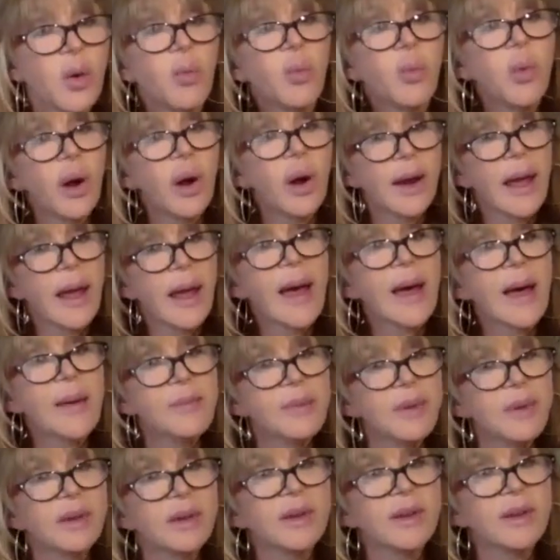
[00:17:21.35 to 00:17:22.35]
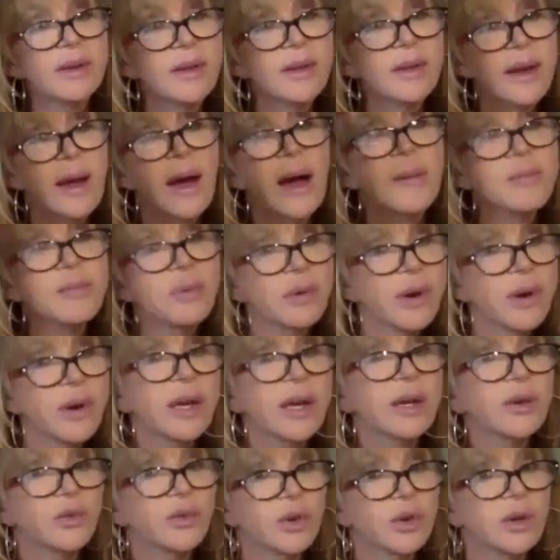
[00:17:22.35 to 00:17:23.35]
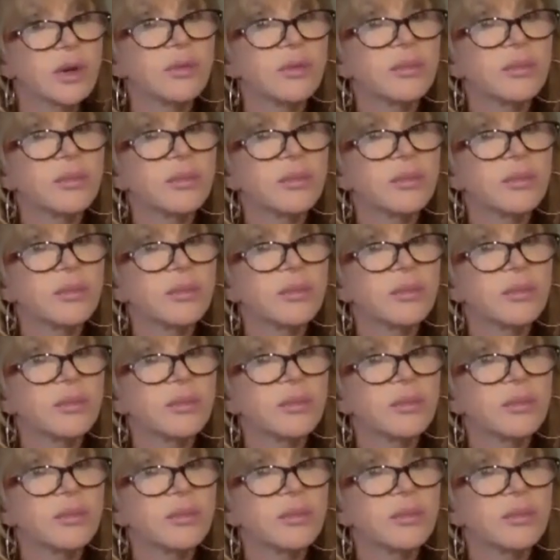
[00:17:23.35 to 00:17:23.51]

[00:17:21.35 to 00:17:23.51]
what happened in the operating room.